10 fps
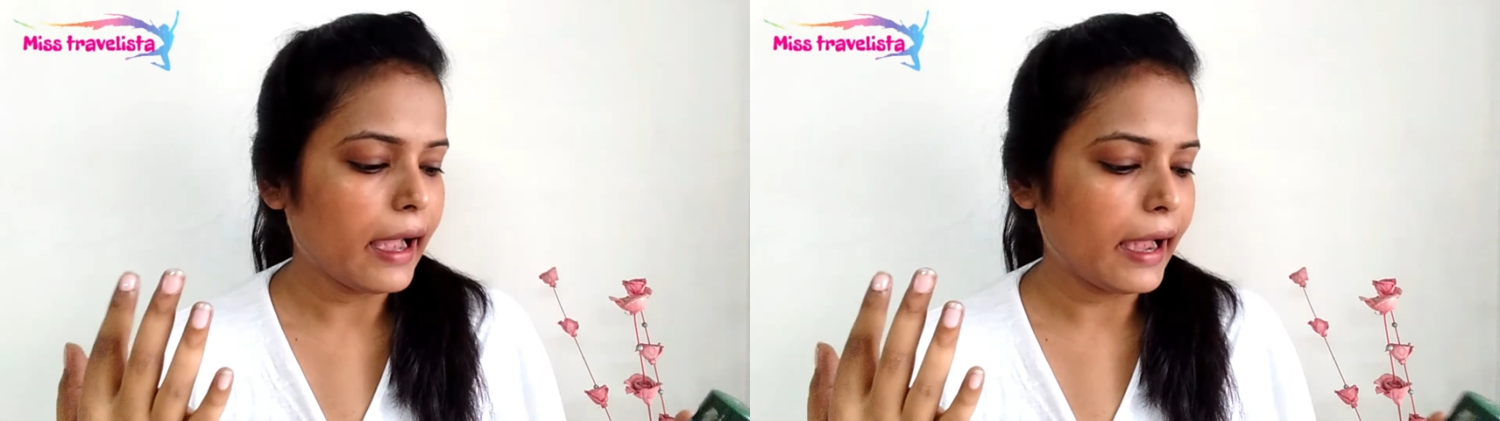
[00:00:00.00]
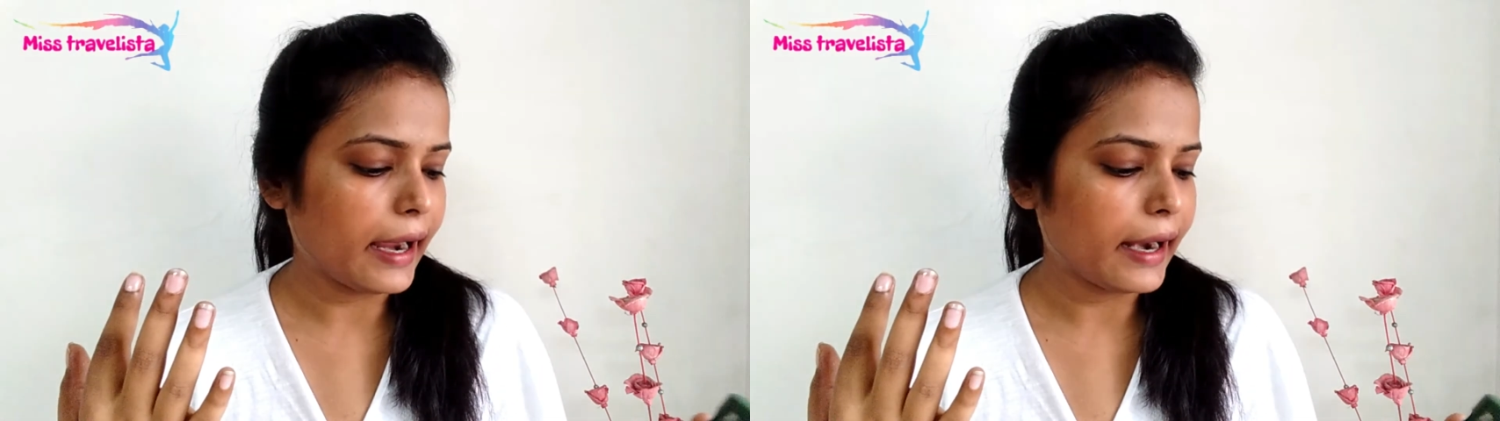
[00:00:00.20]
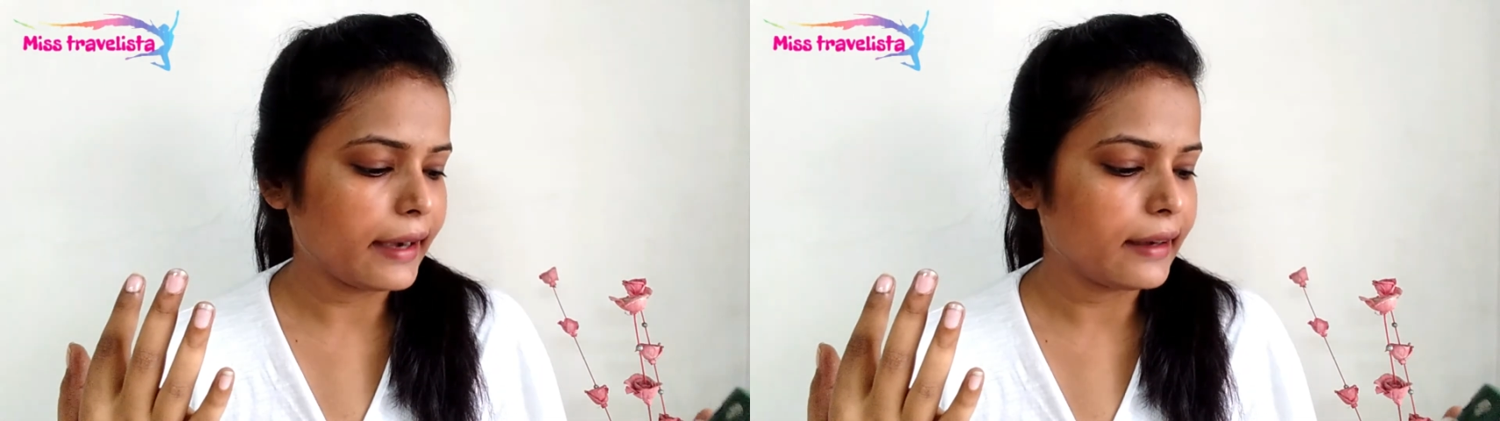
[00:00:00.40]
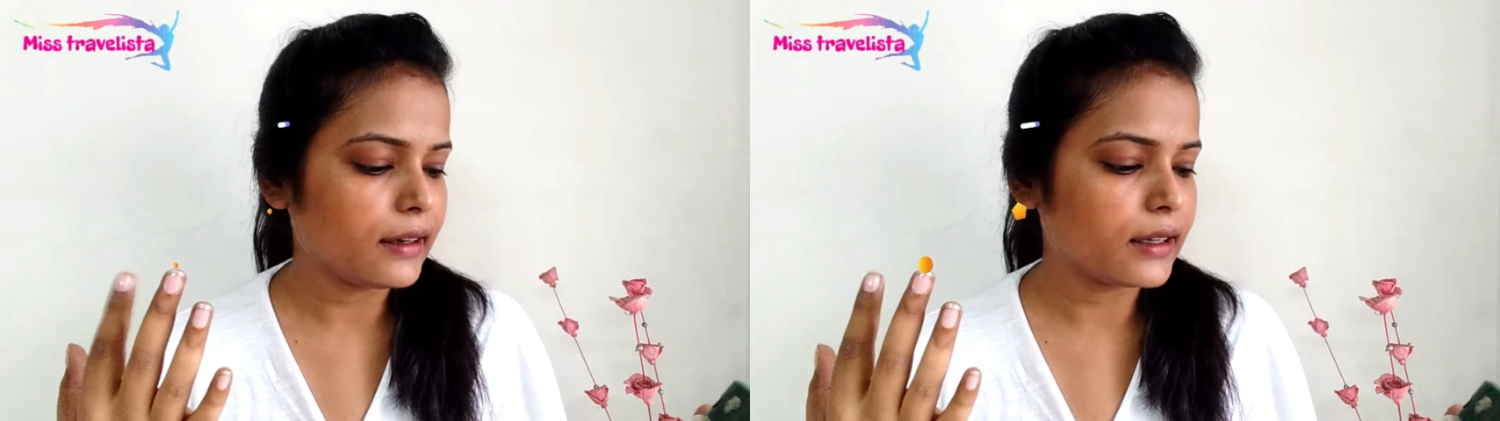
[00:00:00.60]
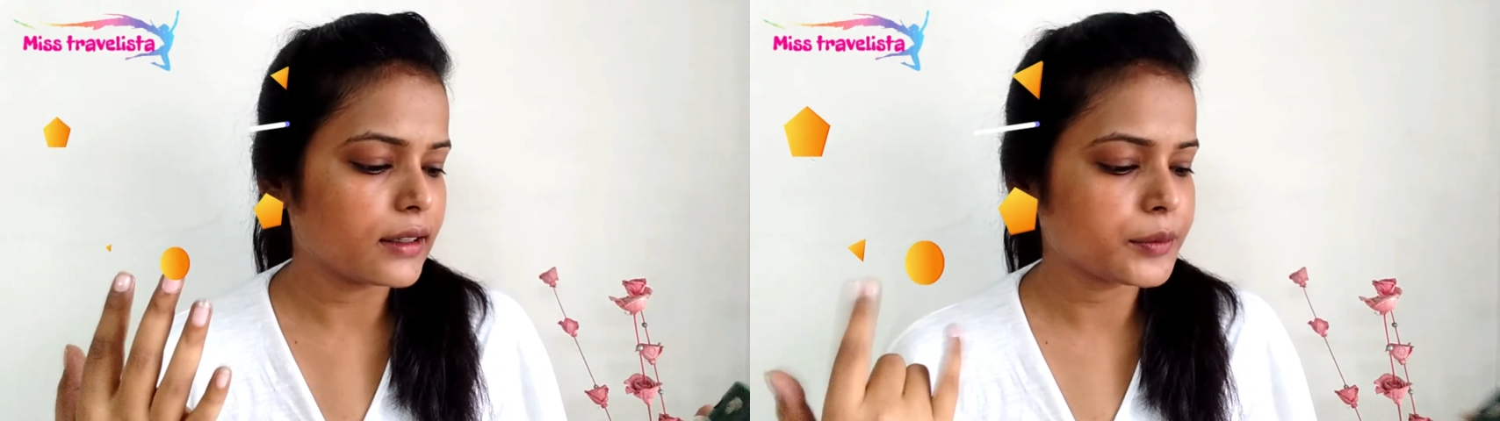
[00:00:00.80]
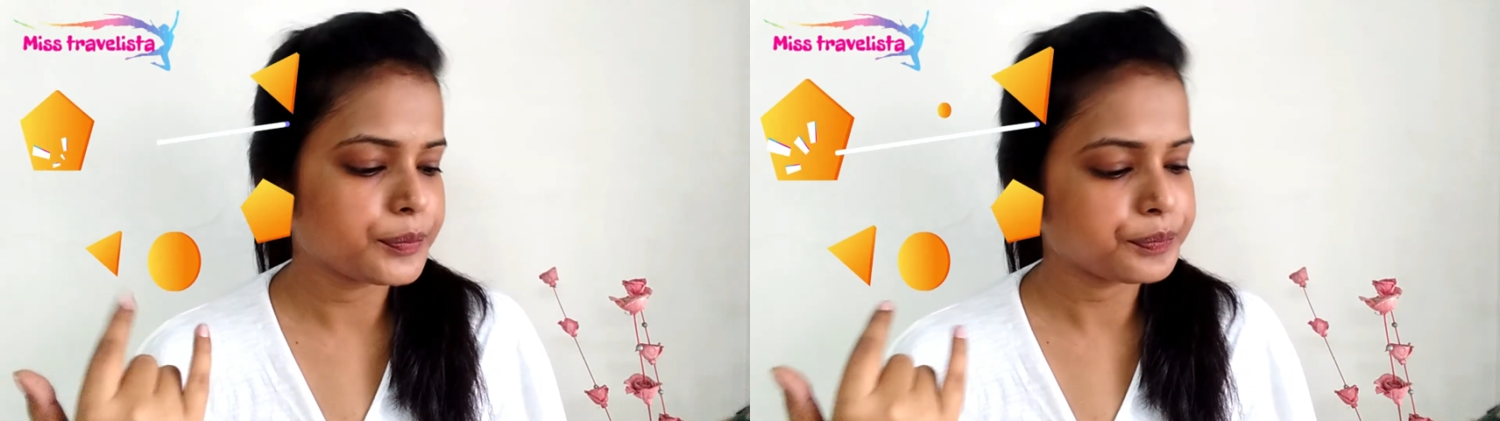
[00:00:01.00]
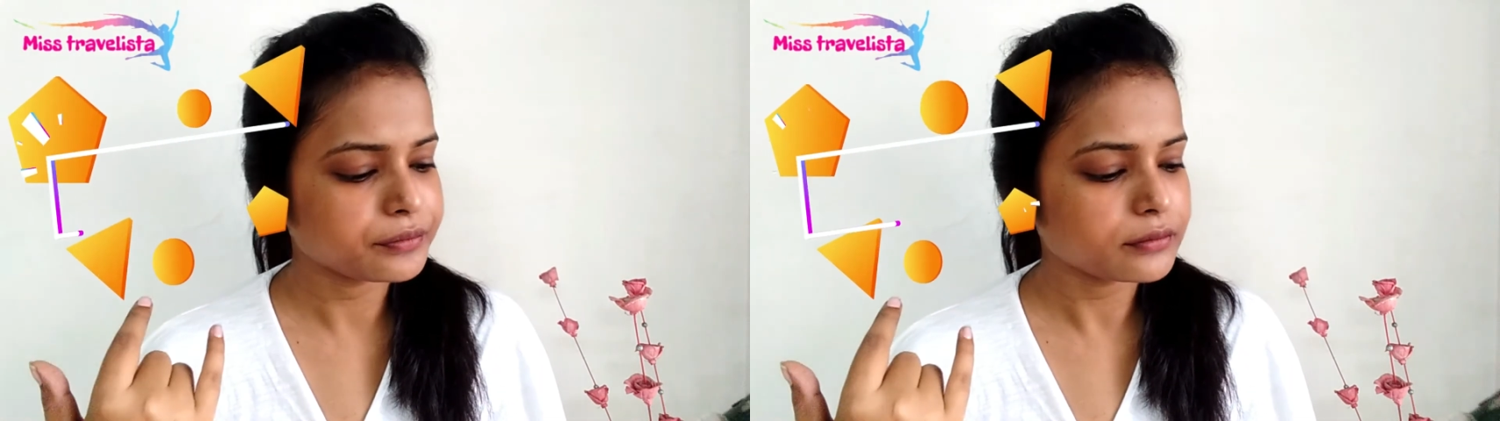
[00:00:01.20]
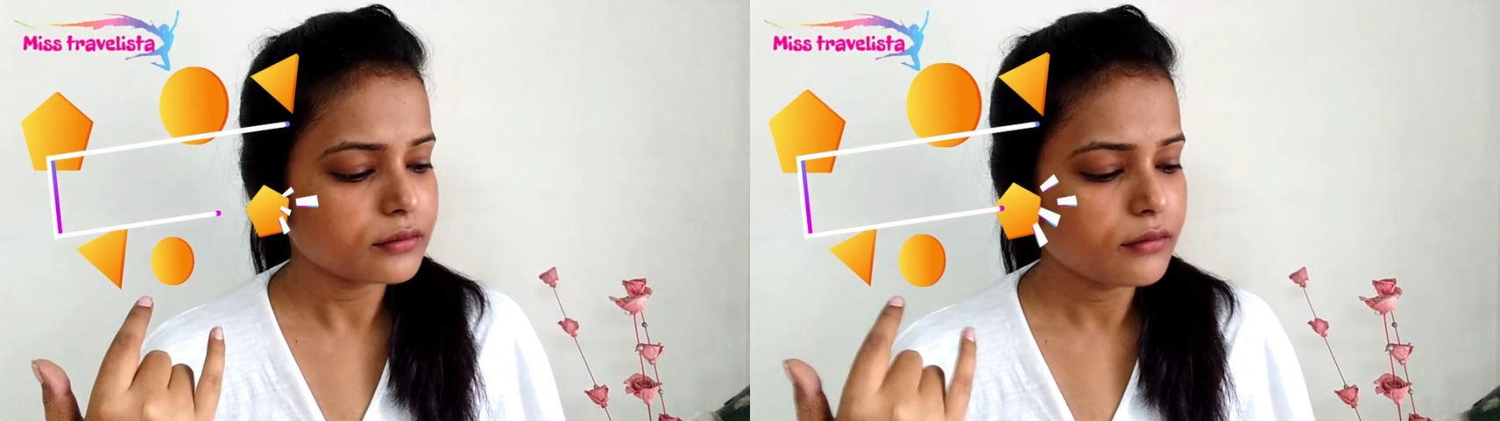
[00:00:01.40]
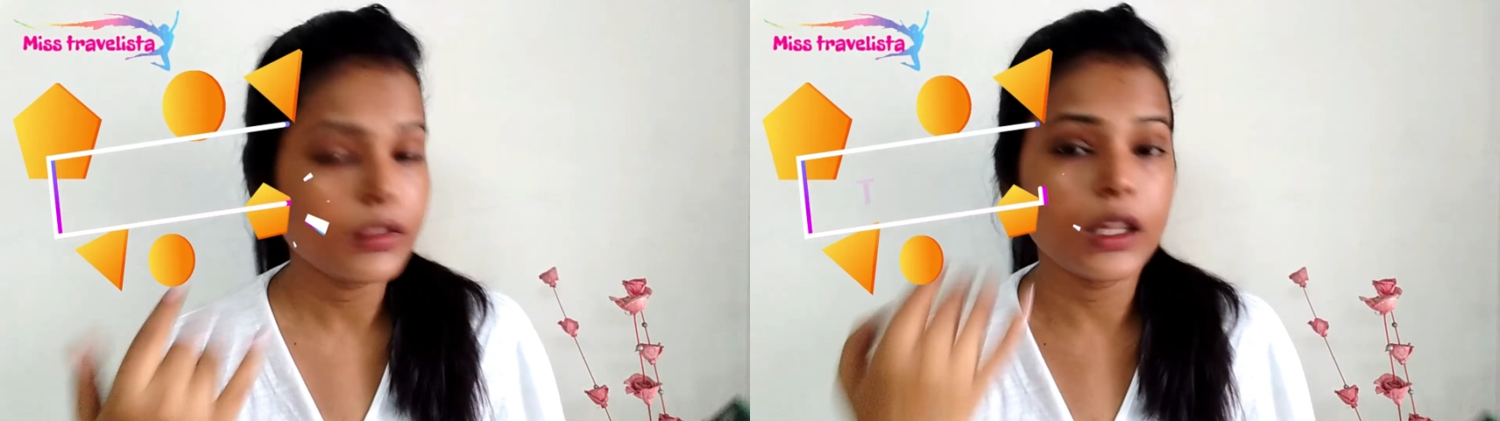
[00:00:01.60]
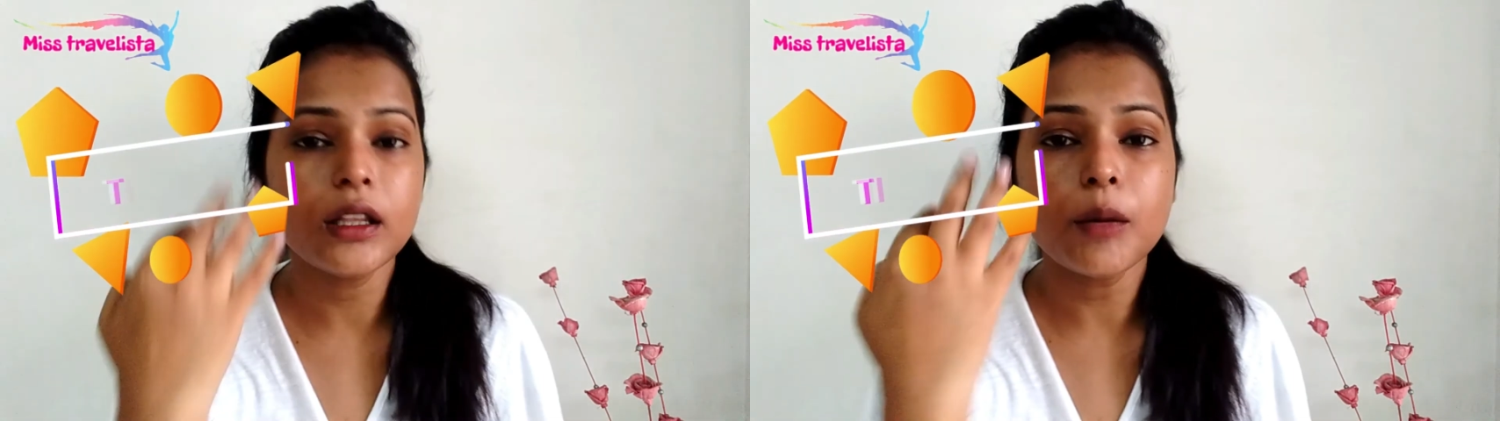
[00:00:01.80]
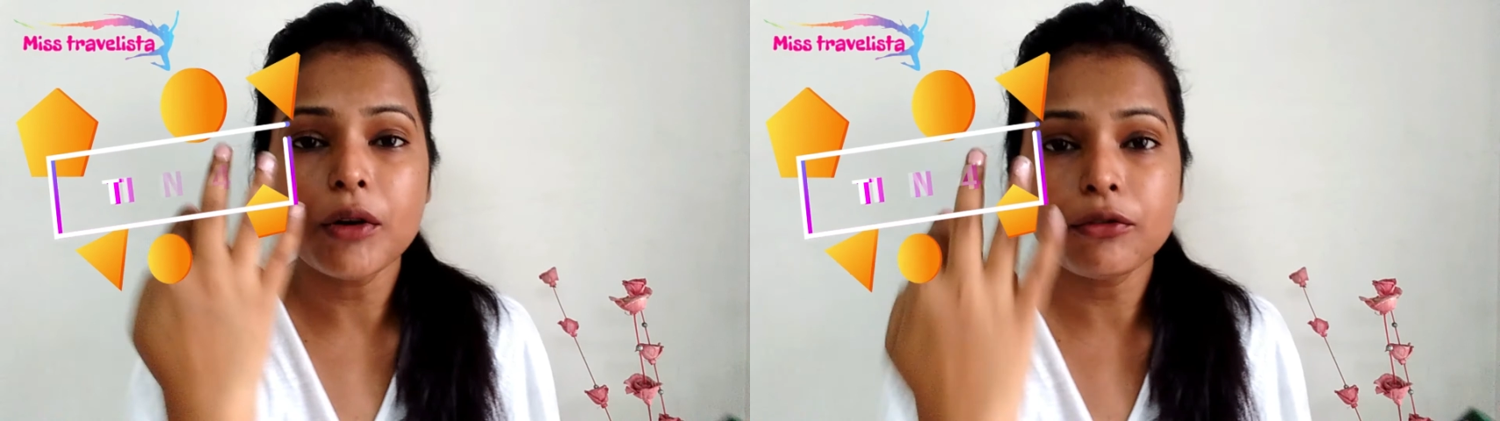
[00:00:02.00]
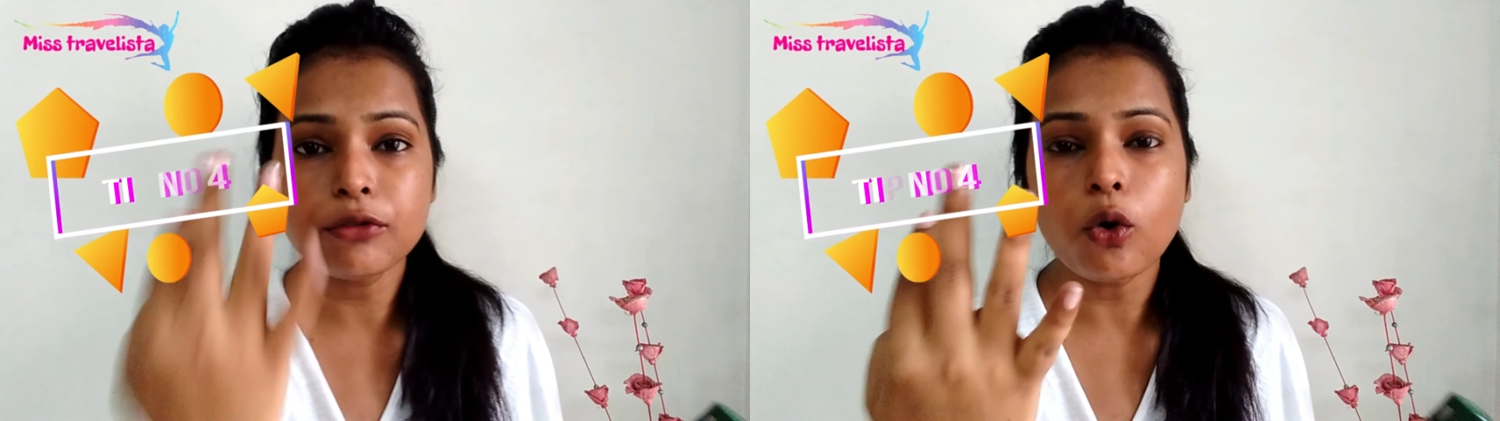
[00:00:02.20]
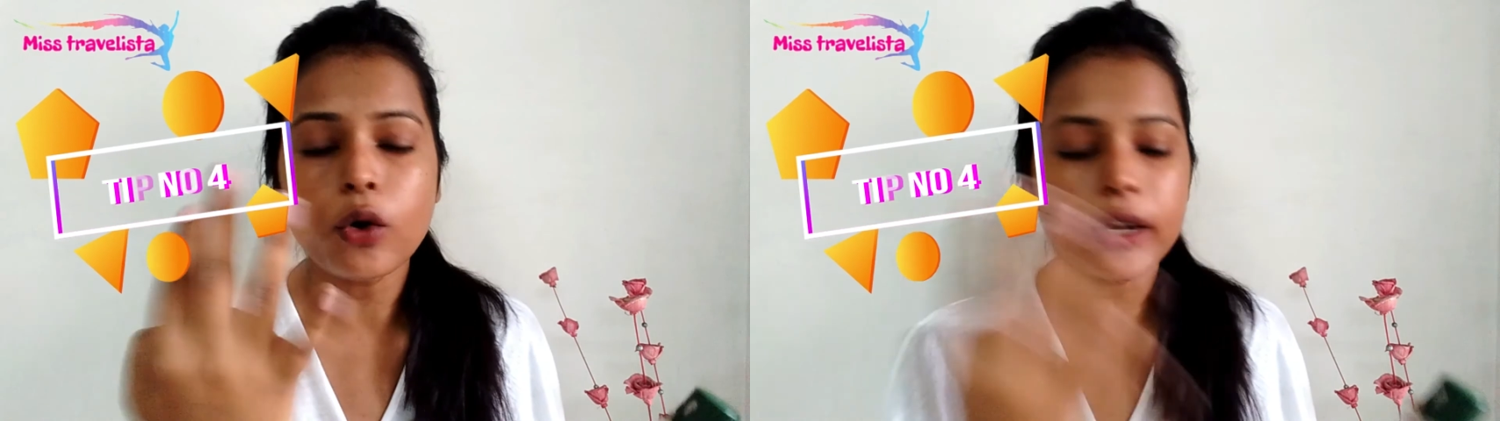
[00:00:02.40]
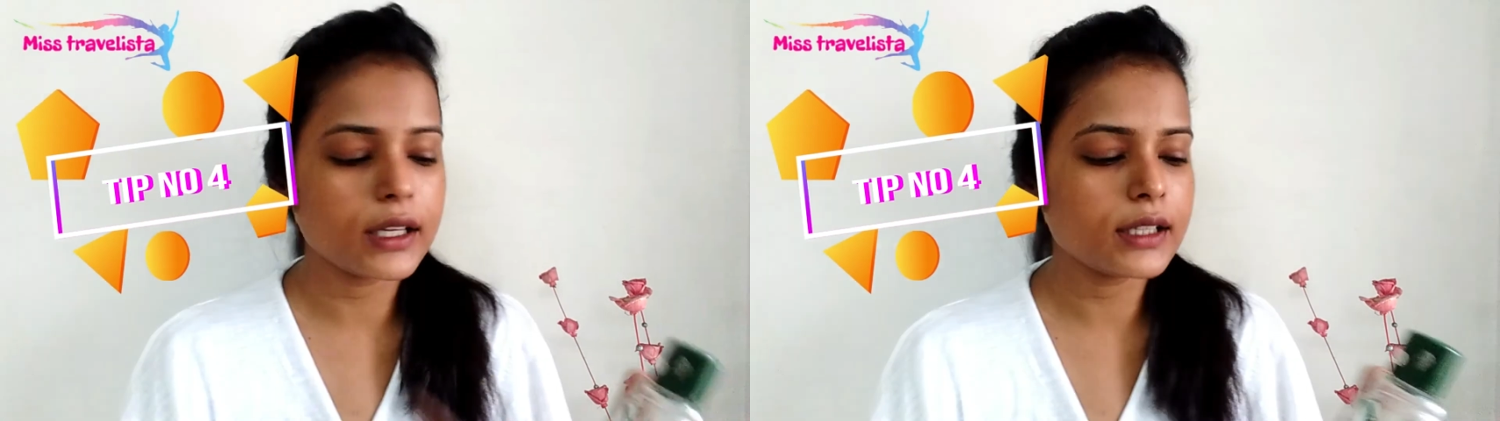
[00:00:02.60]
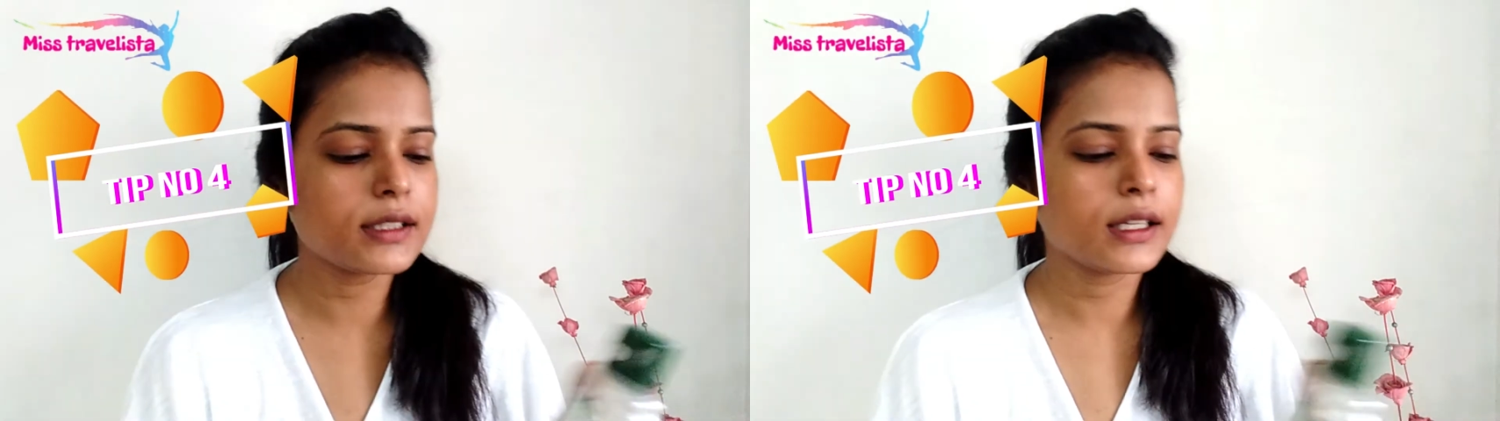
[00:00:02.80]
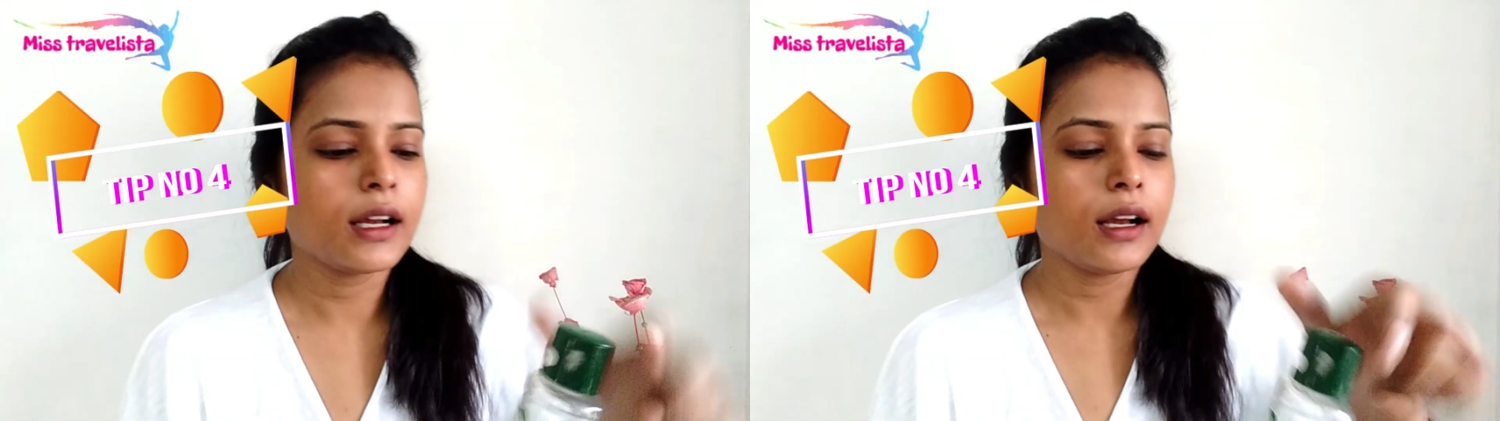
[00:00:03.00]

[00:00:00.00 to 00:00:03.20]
And number 4 is